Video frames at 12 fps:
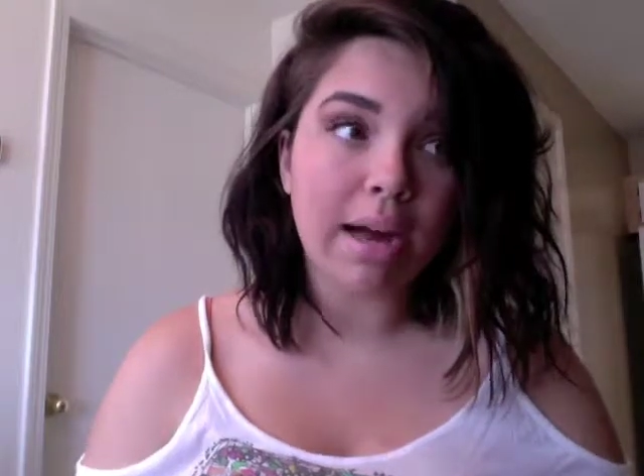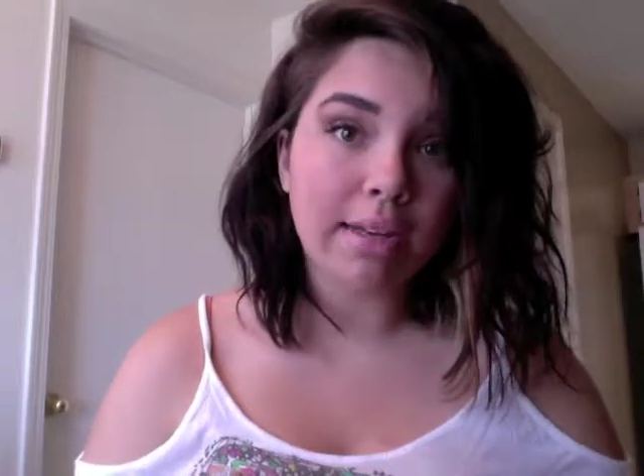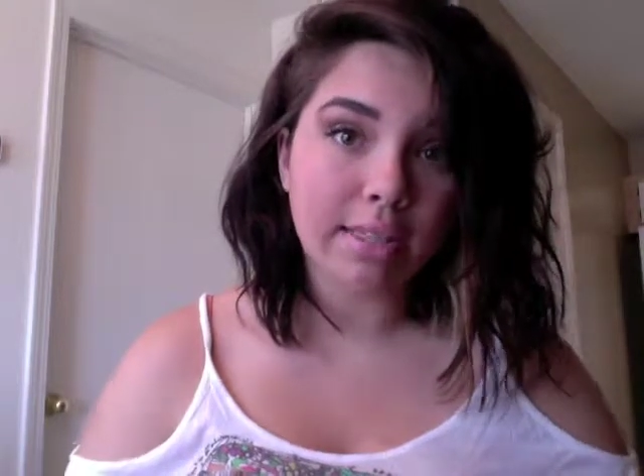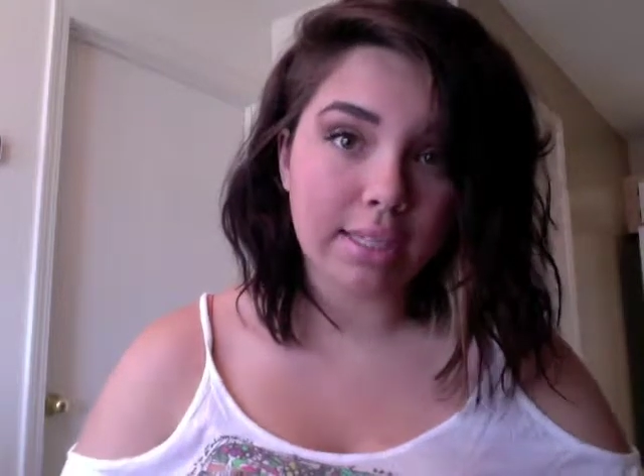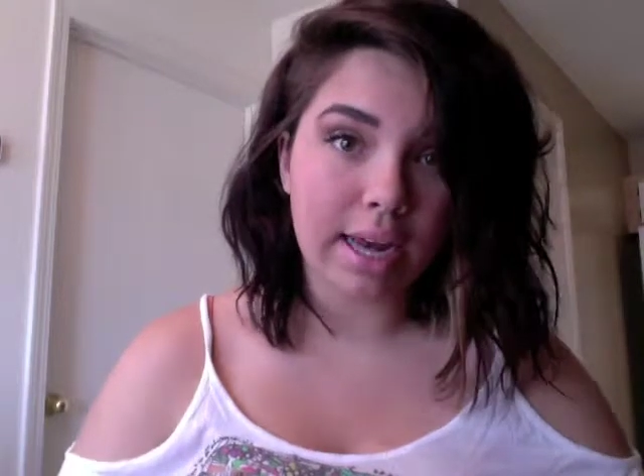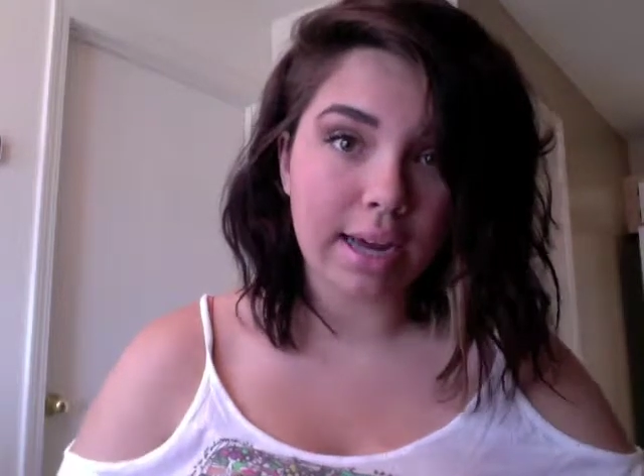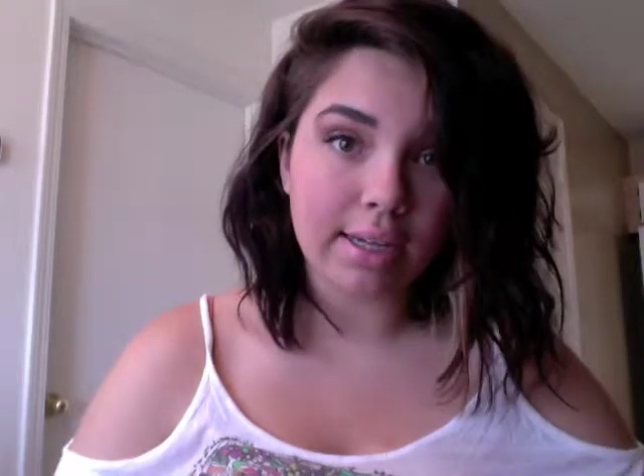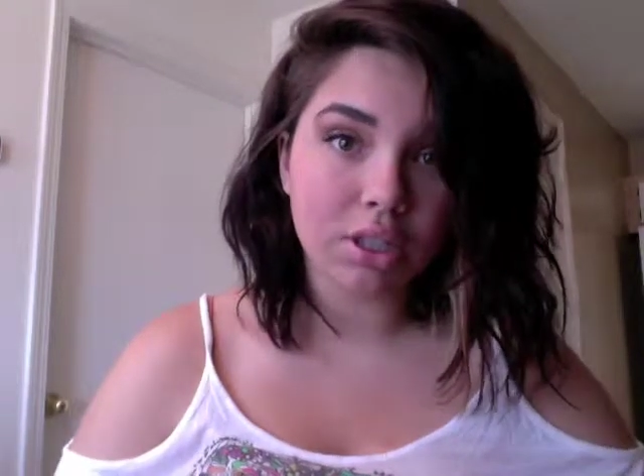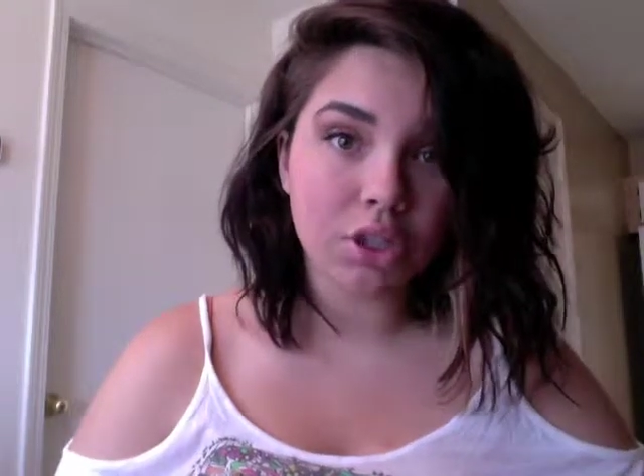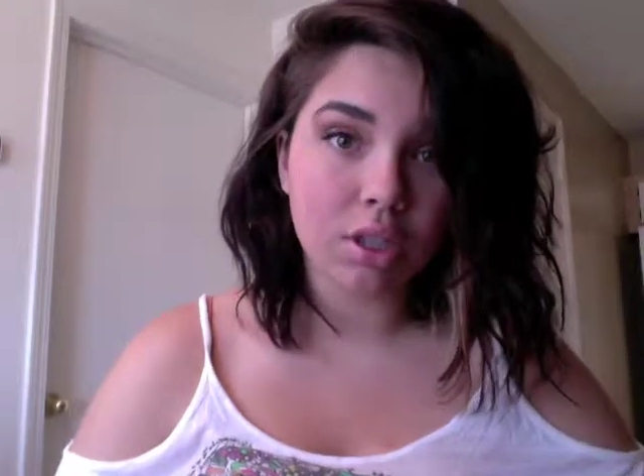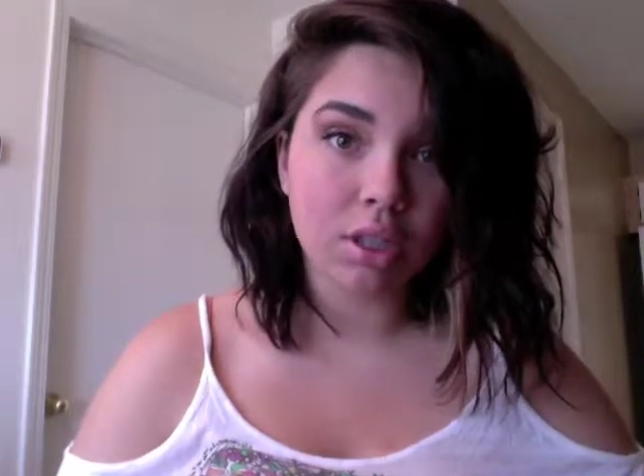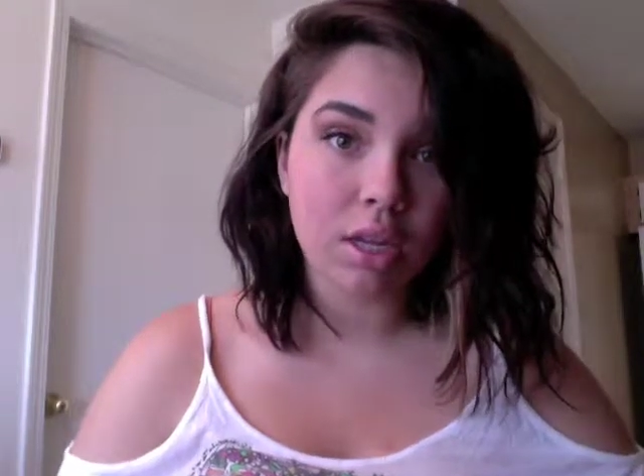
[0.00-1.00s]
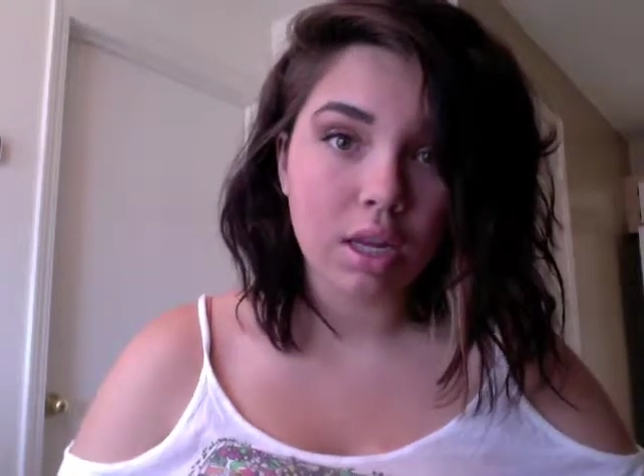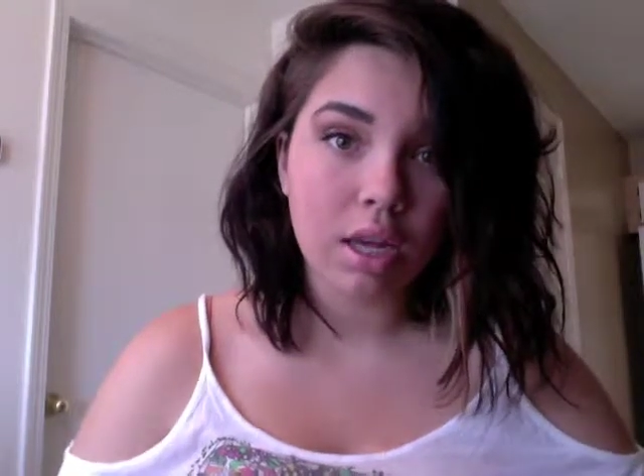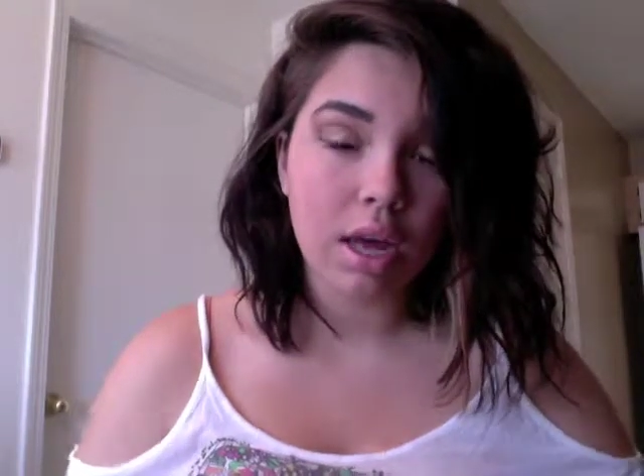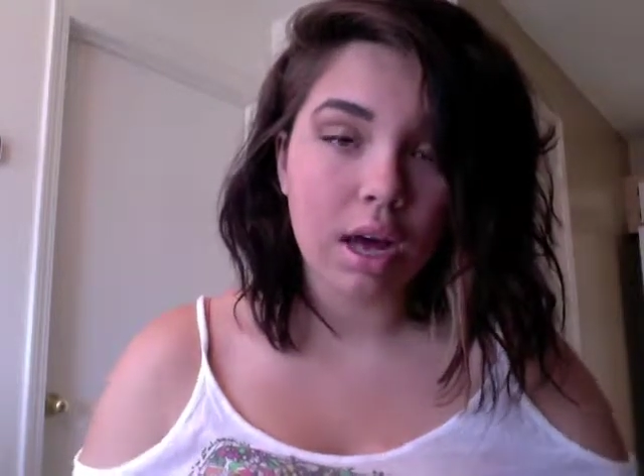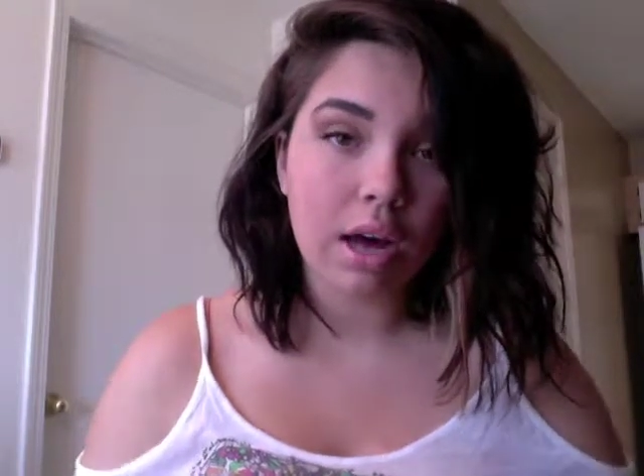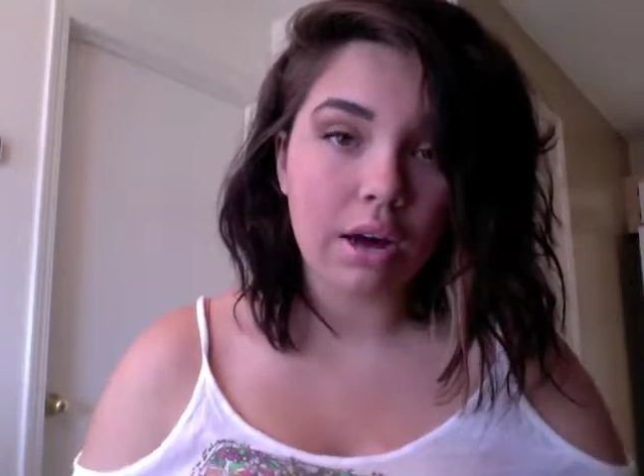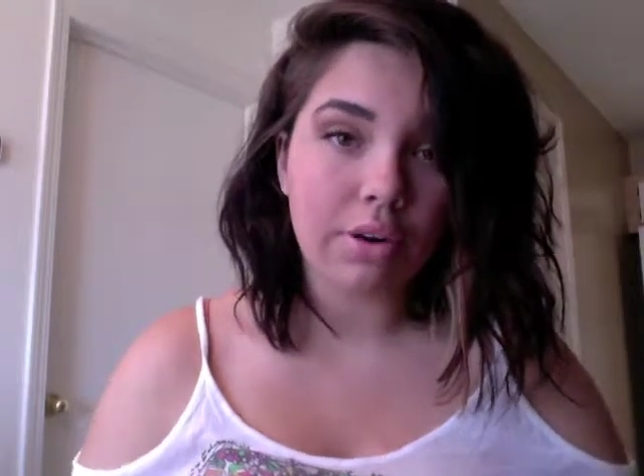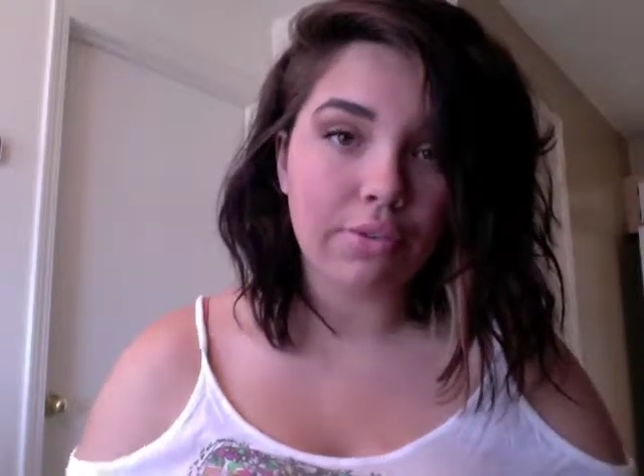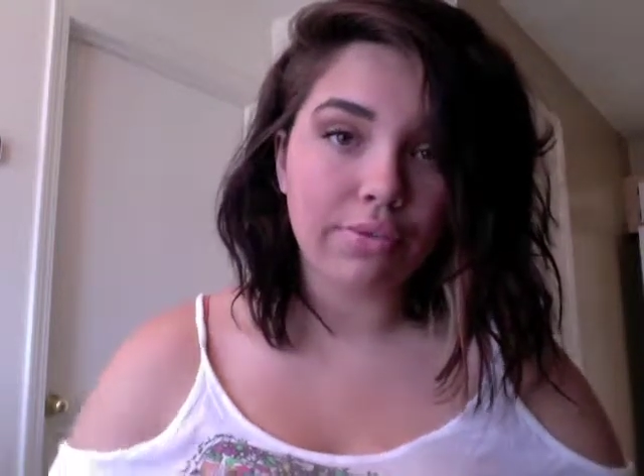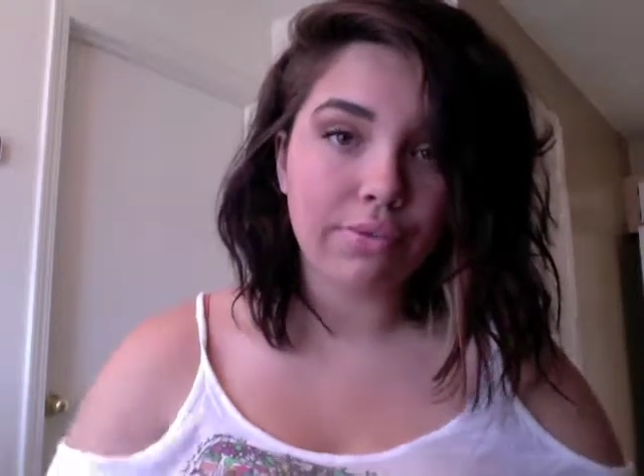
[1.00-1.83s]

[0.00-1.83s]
stash of